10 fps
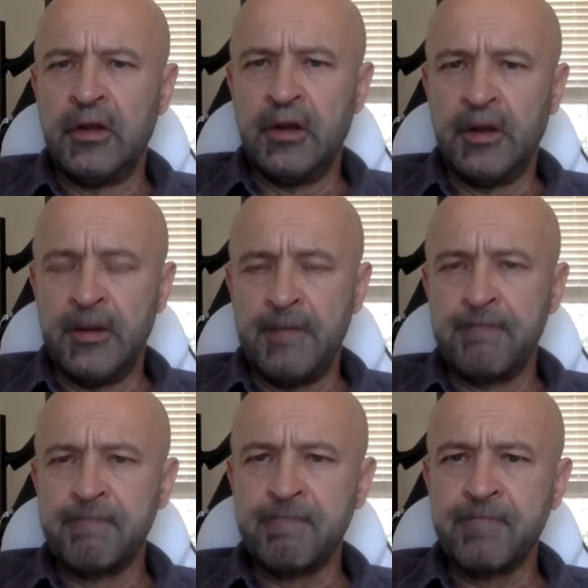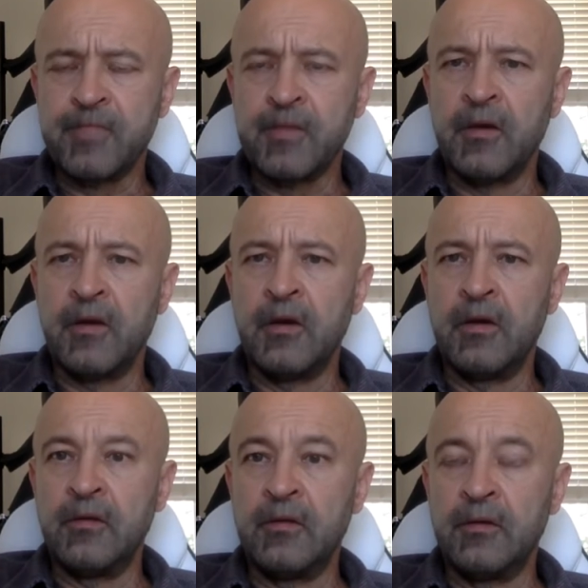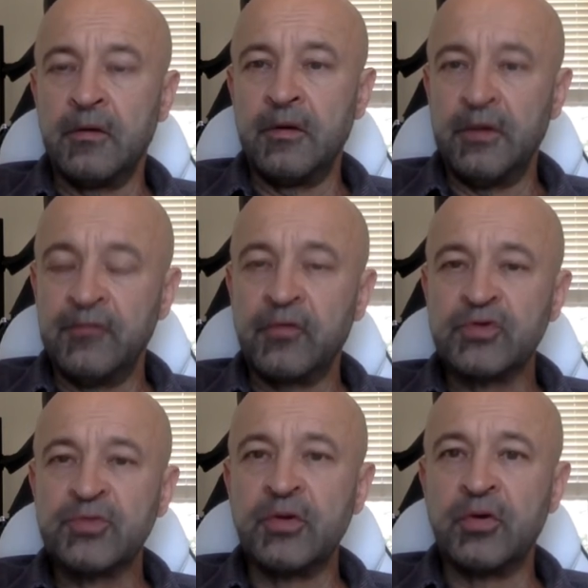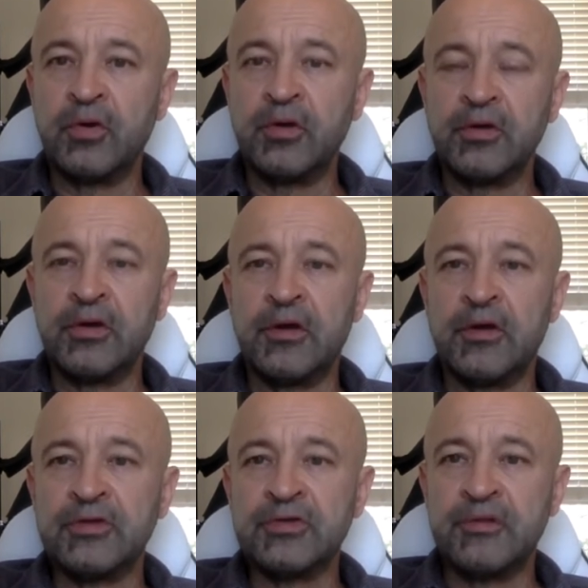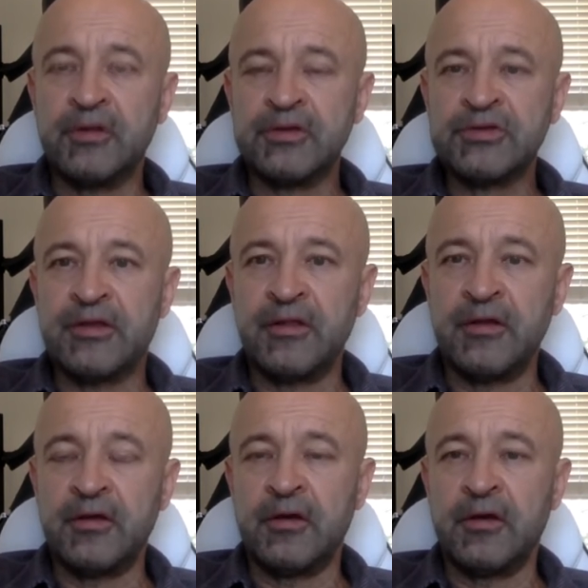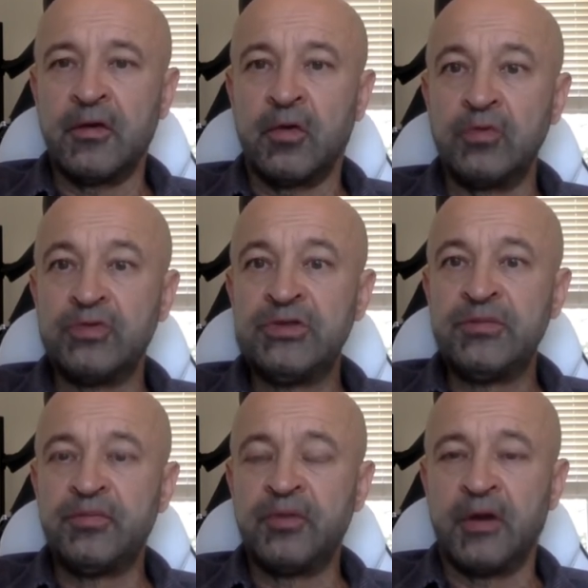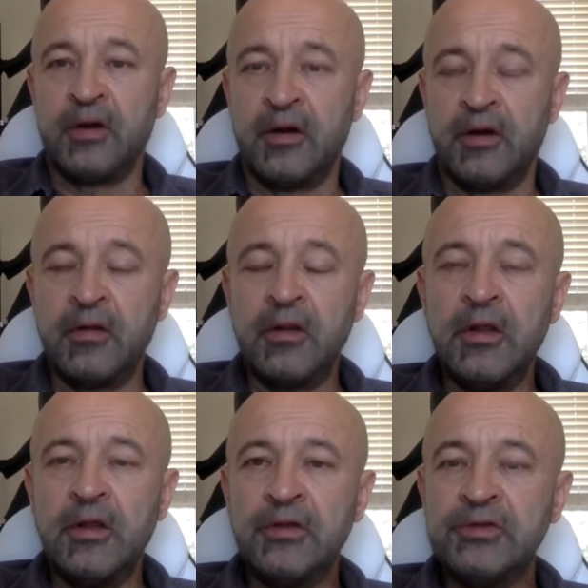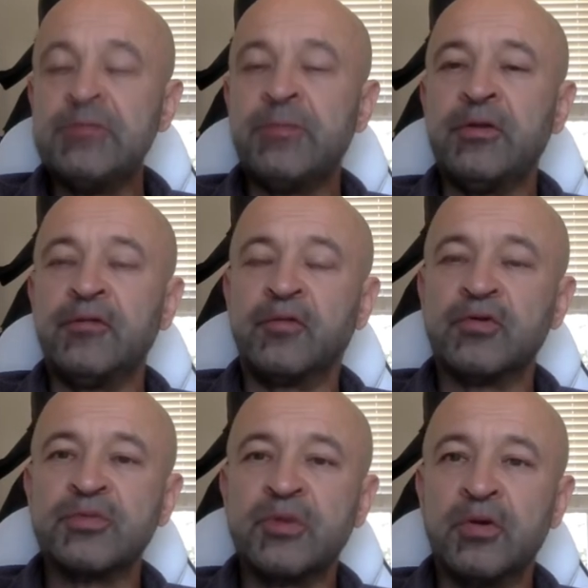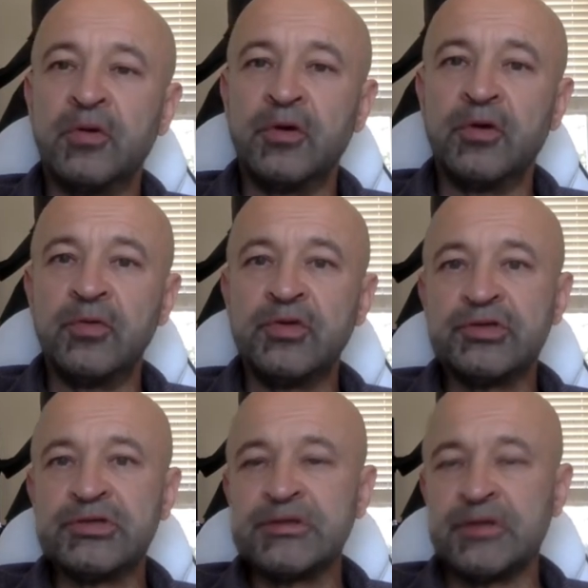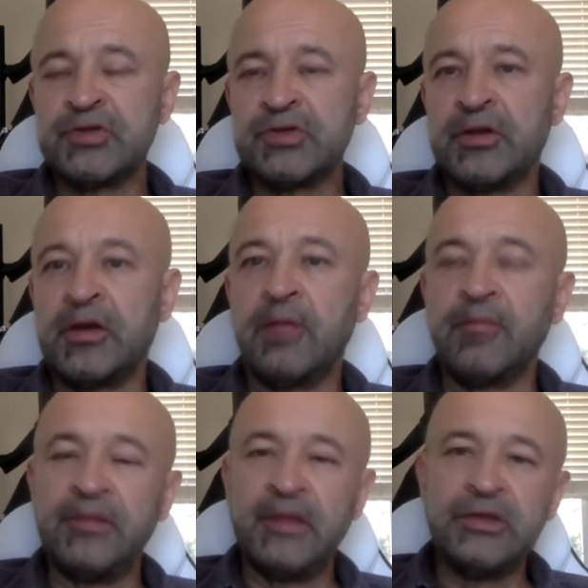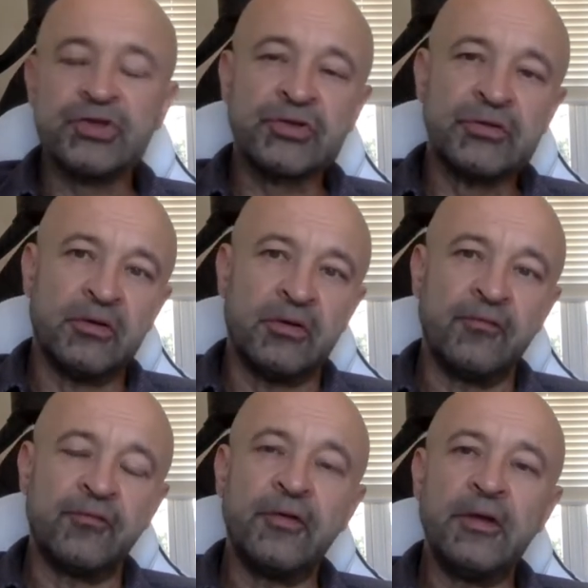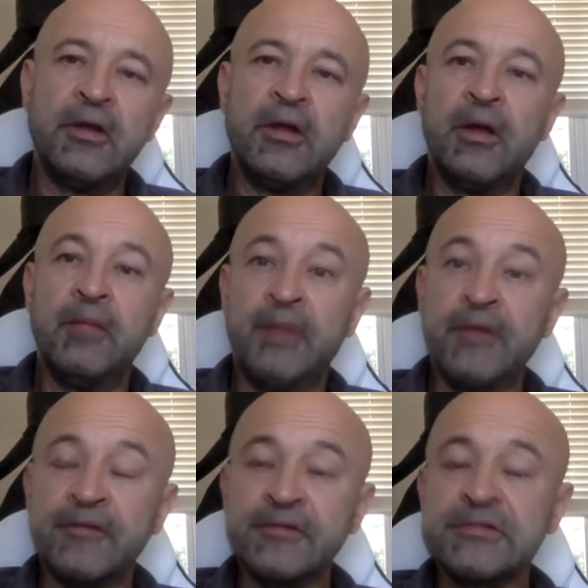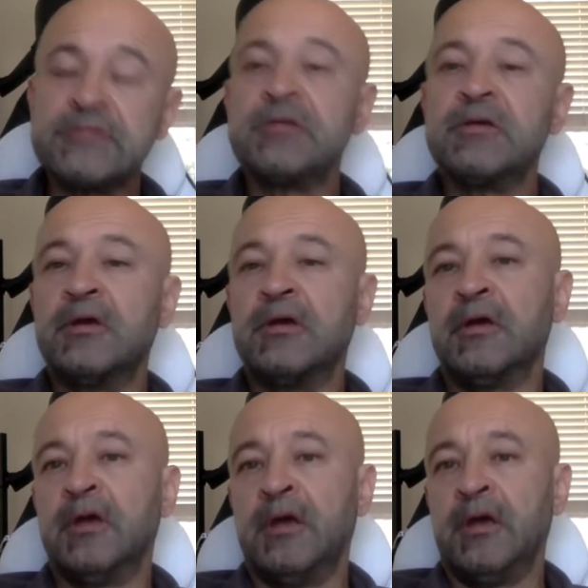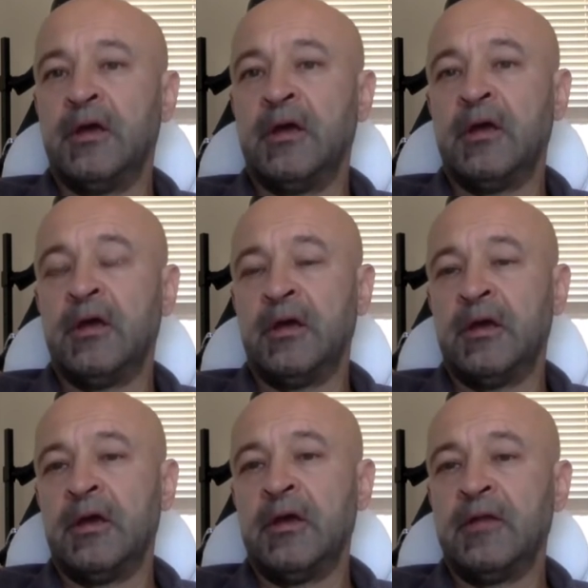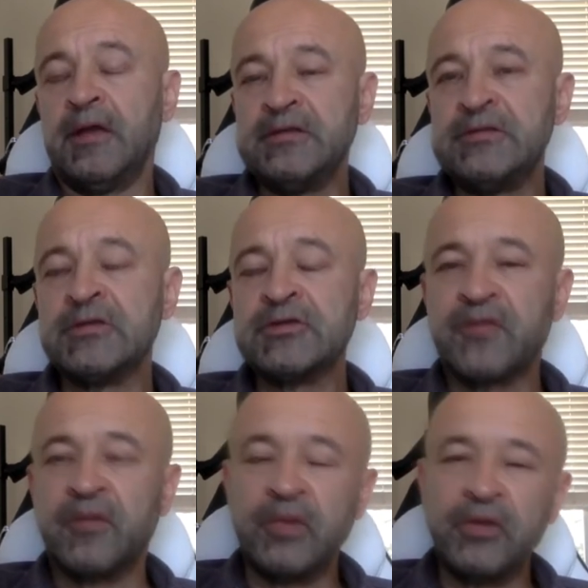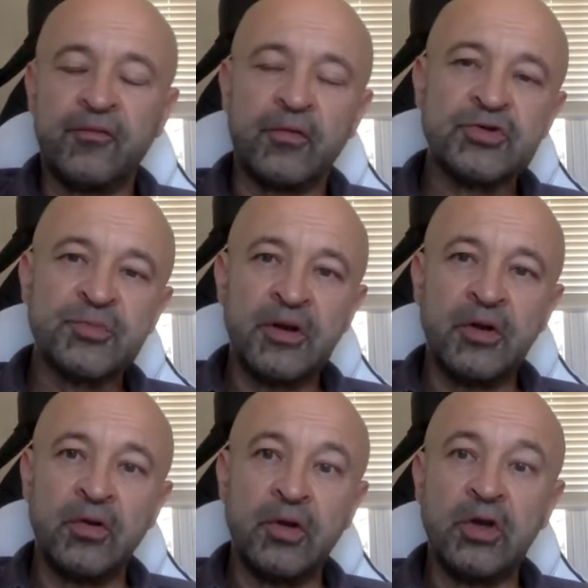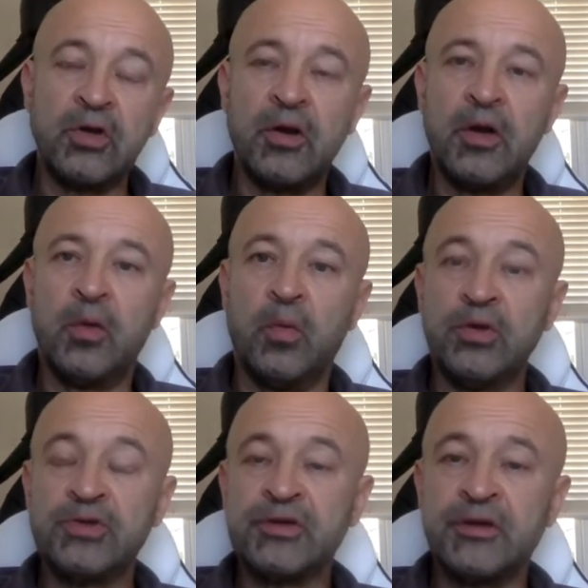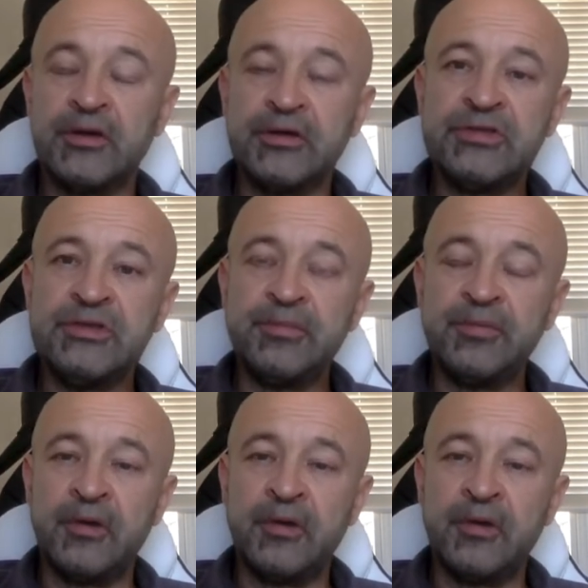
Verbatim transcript: um, uh, uh, reinforcement learning, uh, there is something called deep RL, deep reinforcement learning, which is essentially a combination of methods and ideas from reinforcement learning with deep